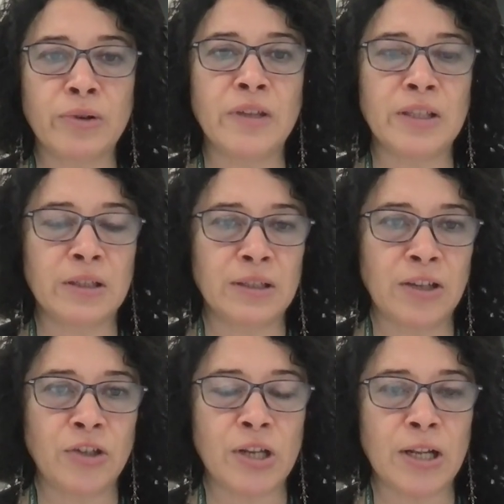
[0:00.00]
of the
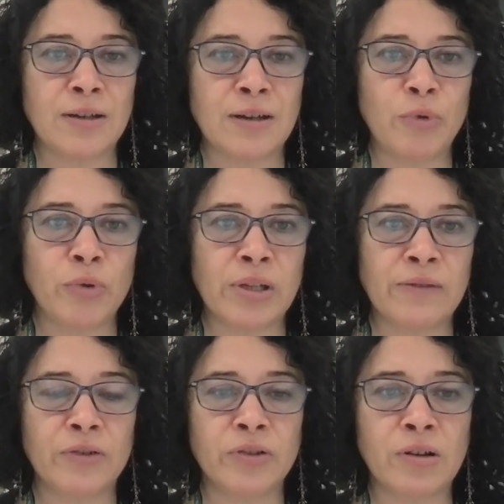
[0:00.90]
International Tribunal
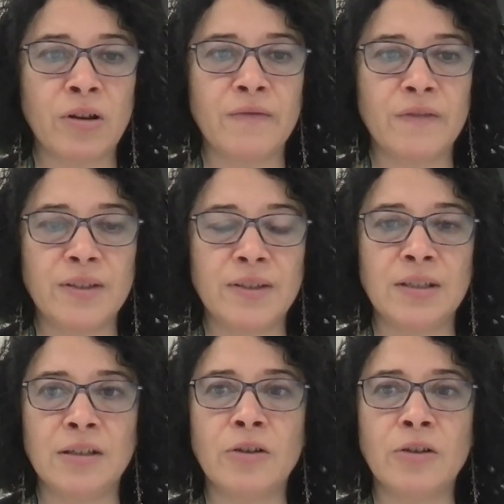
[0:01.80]
for the Law of the Sea